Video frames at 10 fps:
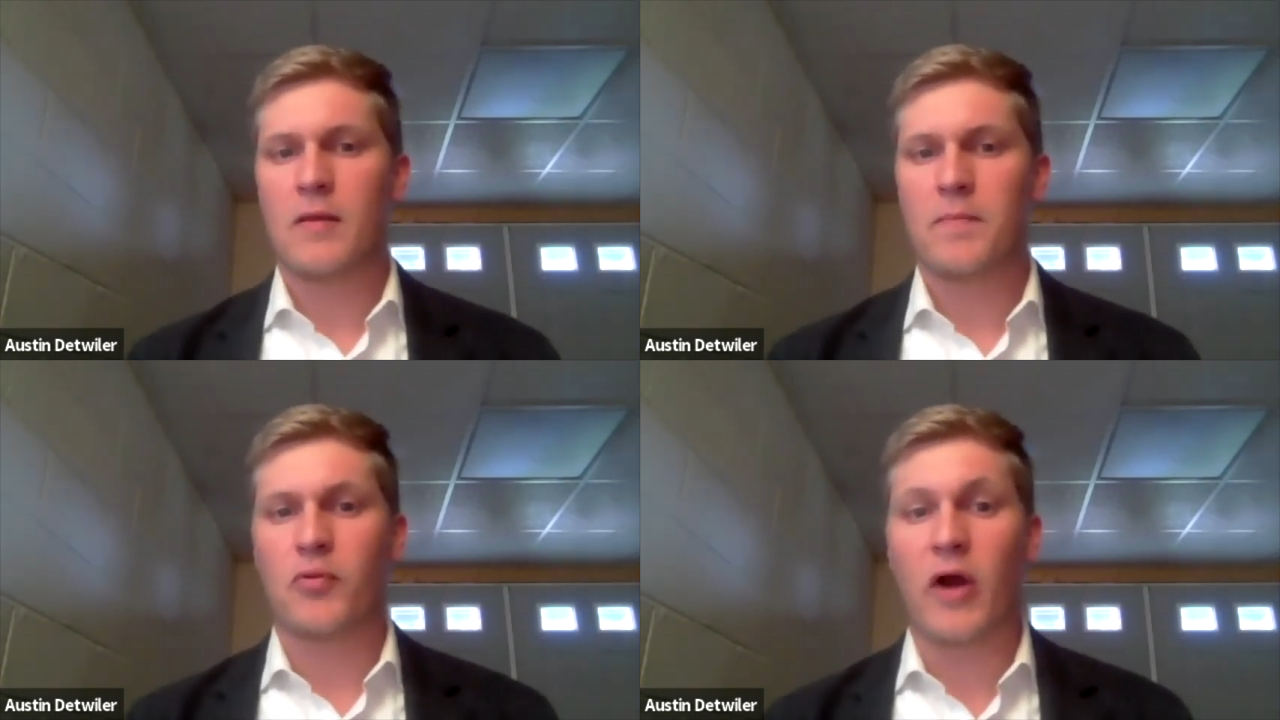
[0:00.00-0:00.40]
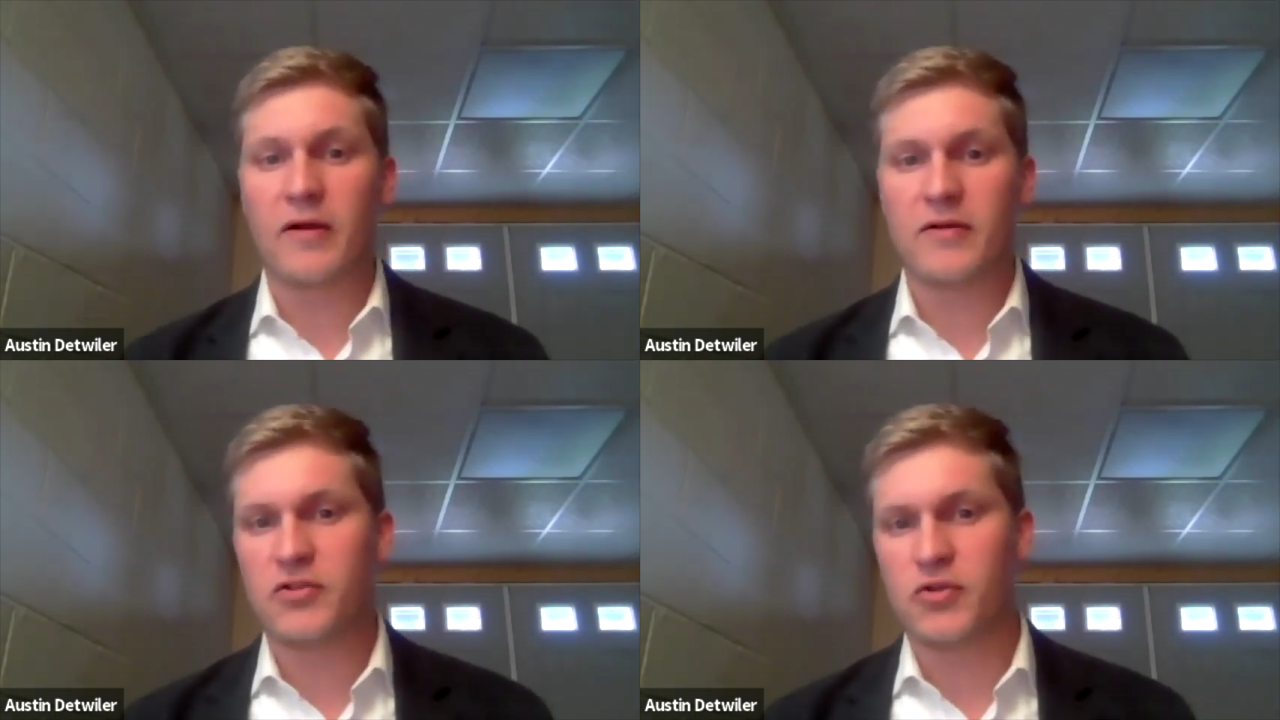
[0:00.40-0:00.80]

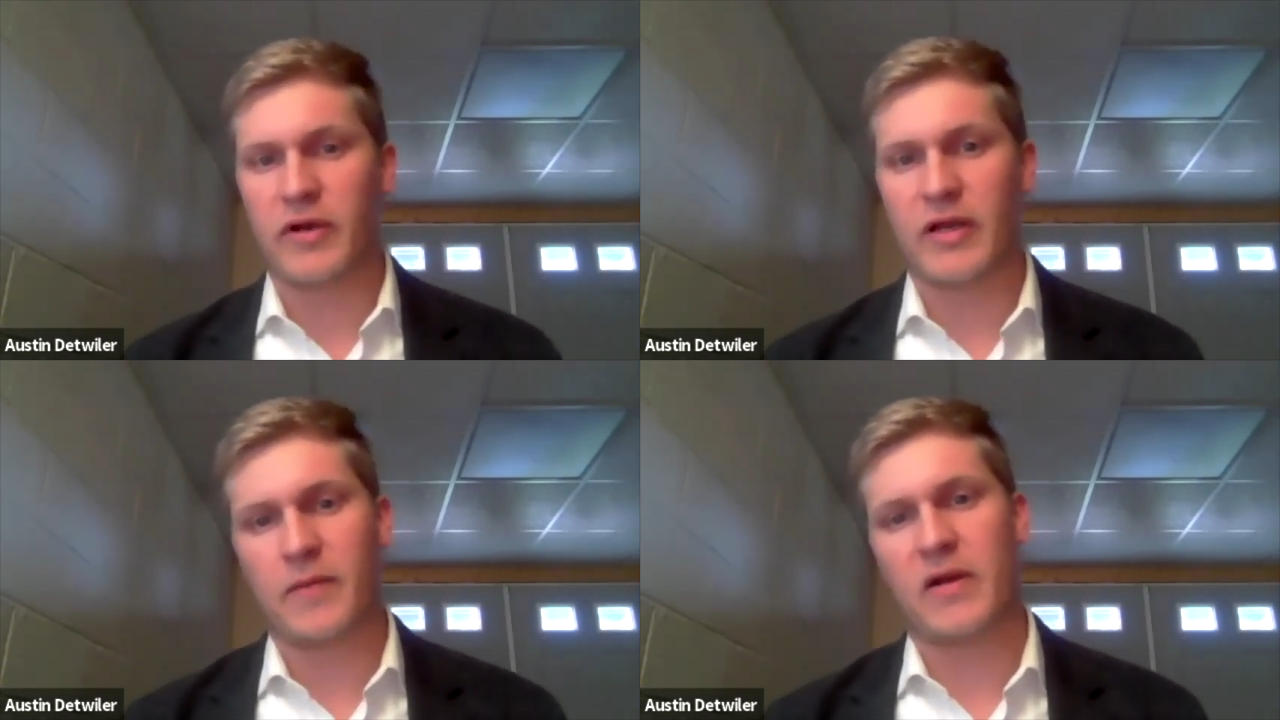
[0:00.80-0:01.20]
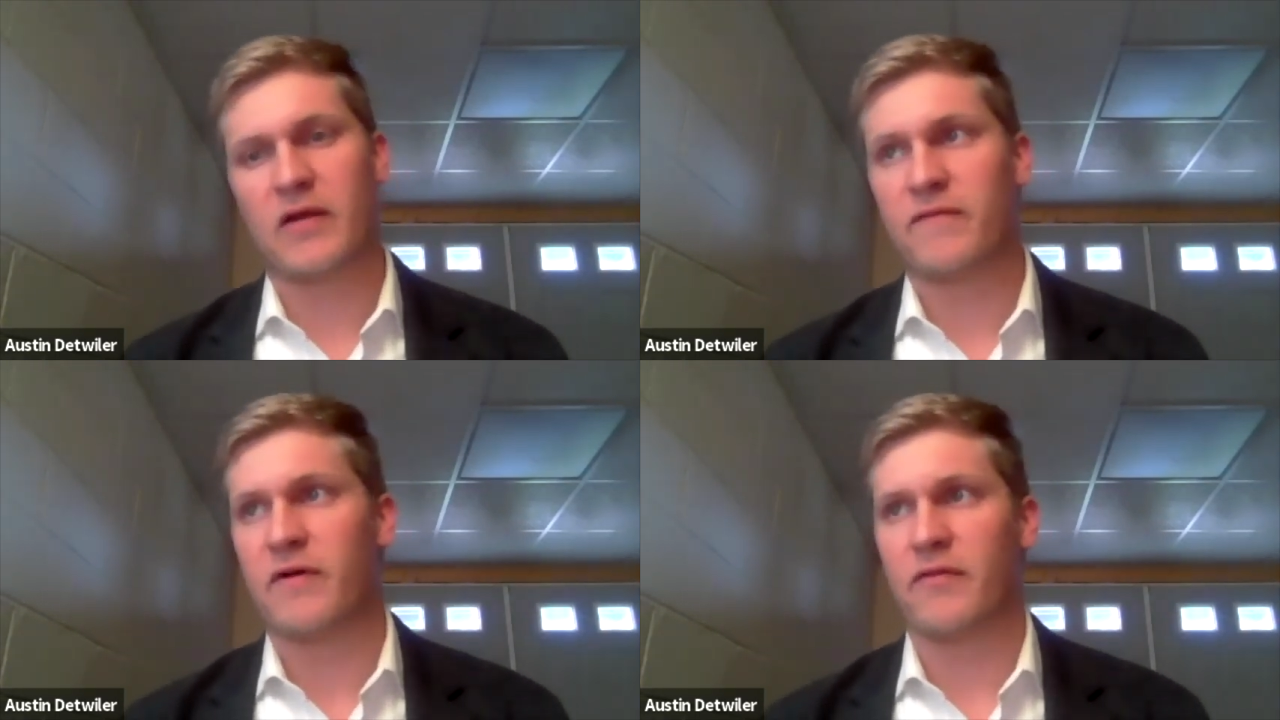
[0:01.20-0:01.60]
Prior to joining
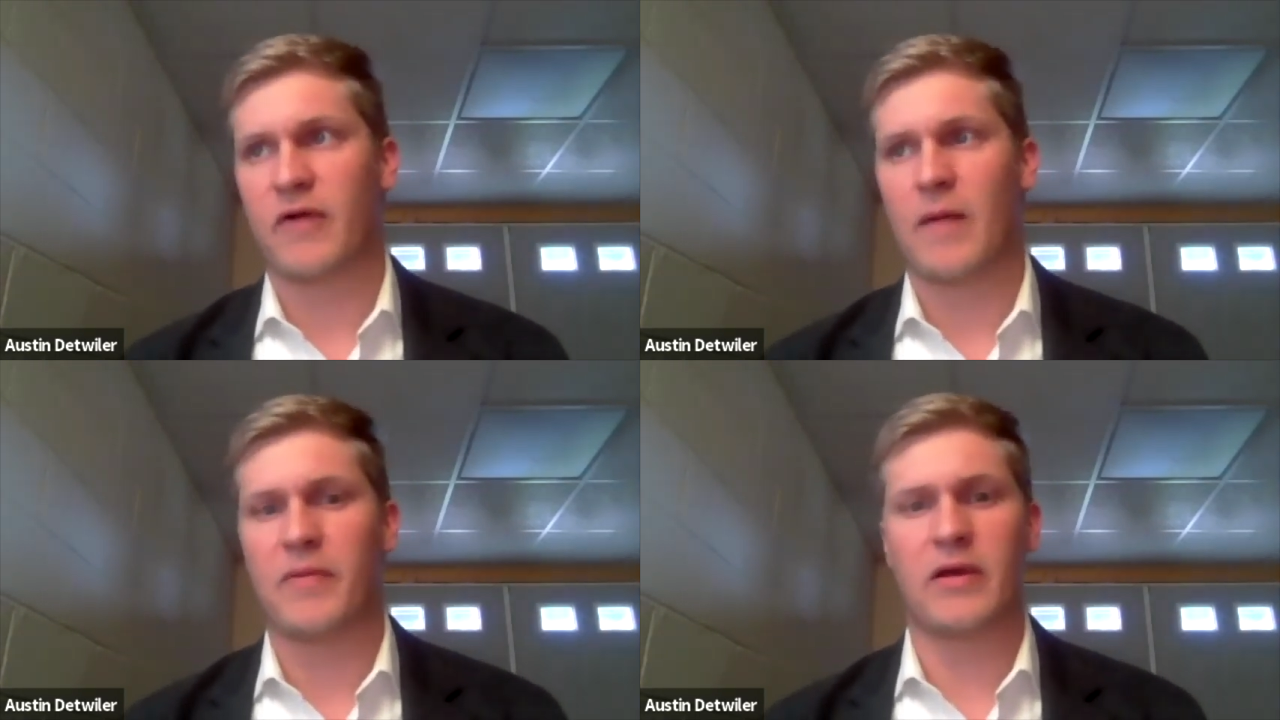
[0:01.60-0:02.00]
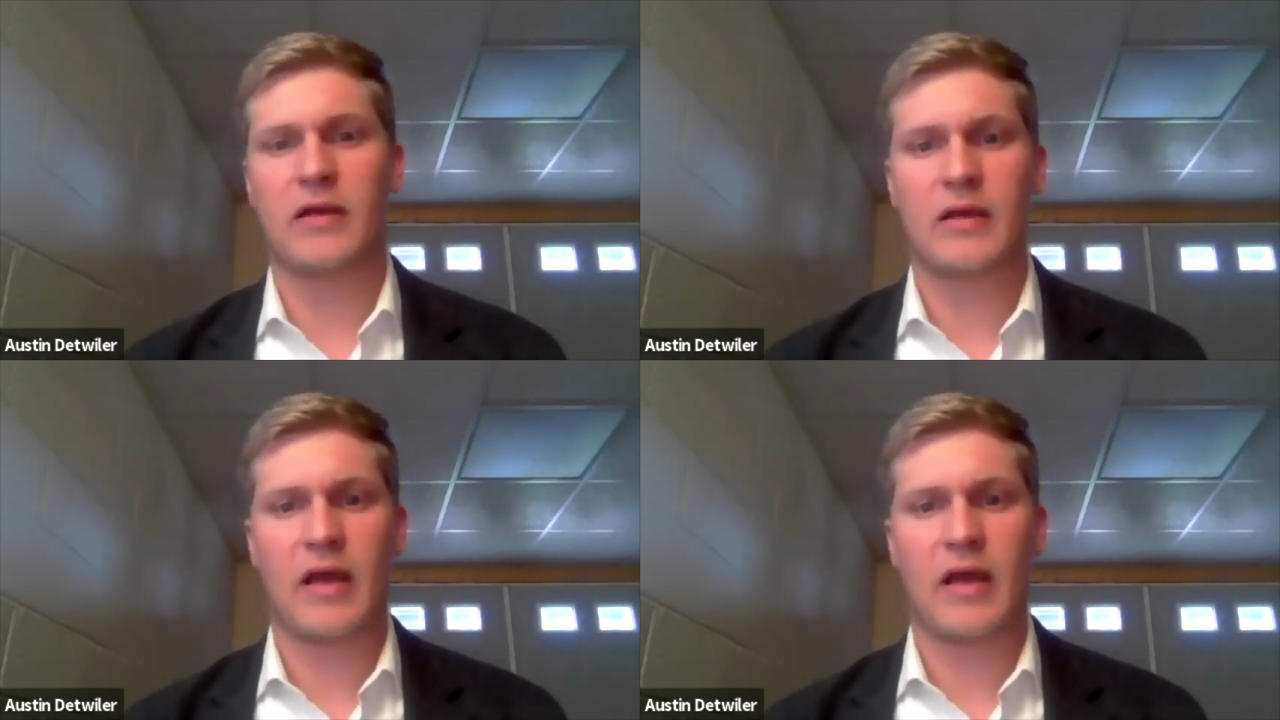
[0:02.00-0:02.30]
American Philanthropic,